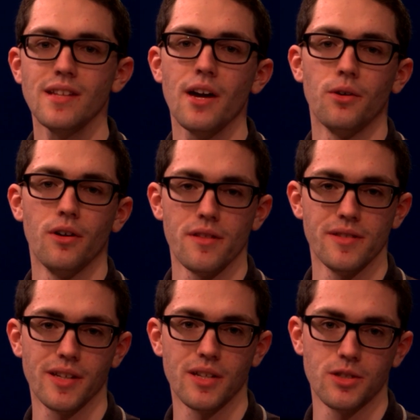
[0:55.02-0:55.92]
not all in
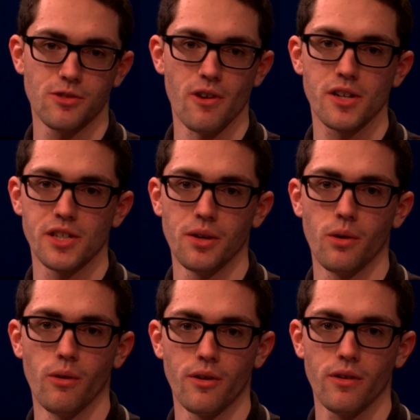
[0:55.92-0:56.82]
the construction
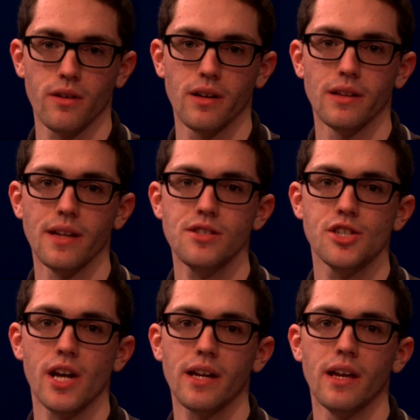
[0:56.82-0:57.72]
corner. Let's
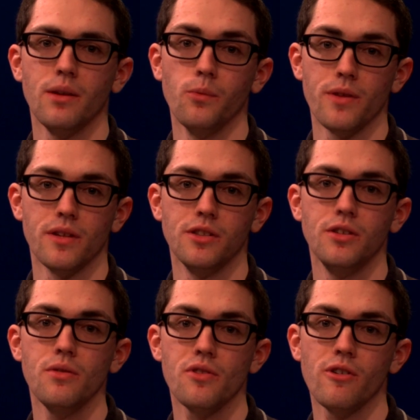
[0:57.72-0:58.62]
check in with the
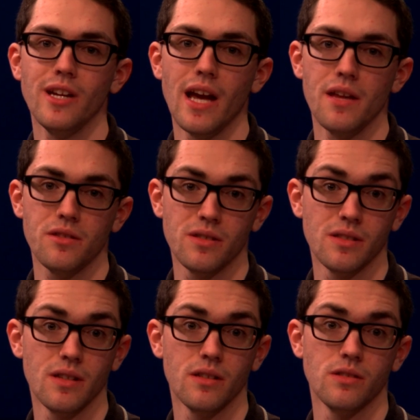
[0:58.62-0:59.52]
238th
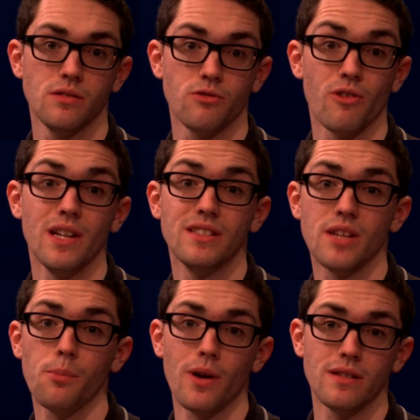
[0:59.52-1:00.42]
Street
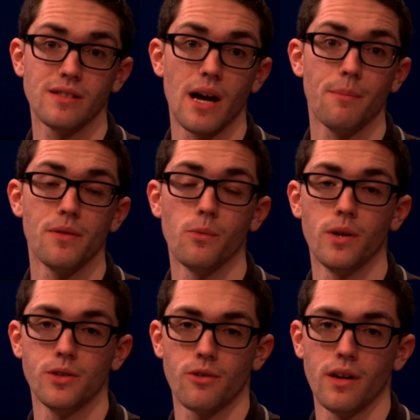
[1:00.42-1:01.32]
subway stop on the
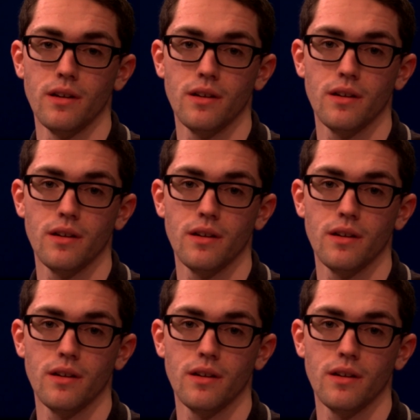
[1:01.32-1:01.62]
1 train.